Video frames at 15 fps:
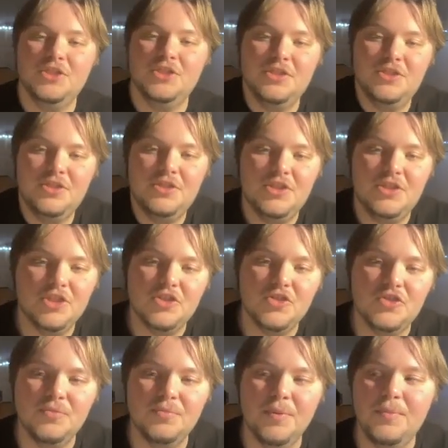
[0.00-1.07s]
because it's just the
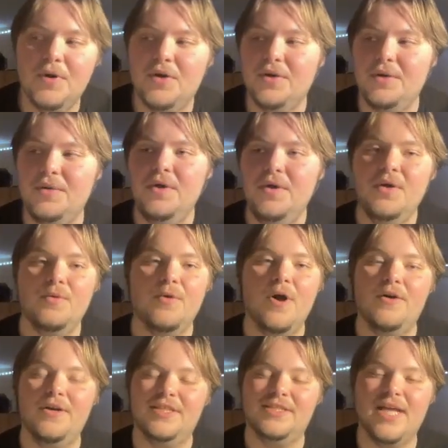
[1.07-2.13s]
Super Bowl, and we're
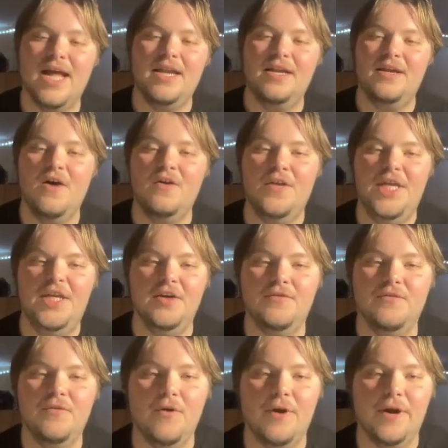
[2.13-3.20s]
all excited and all eager
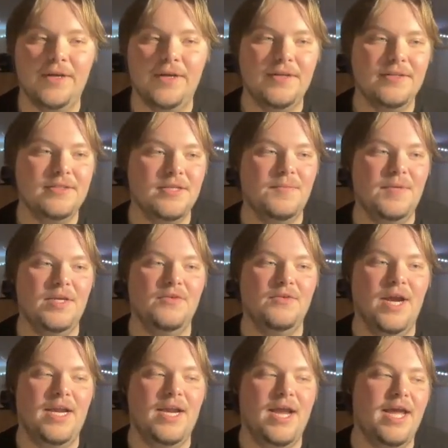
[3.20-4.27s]
for it. It's gonna be a great.
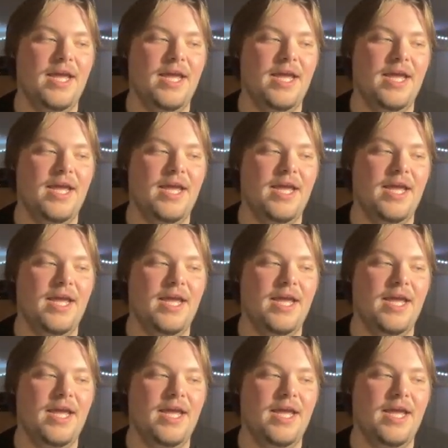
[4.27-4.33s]
I'm not night.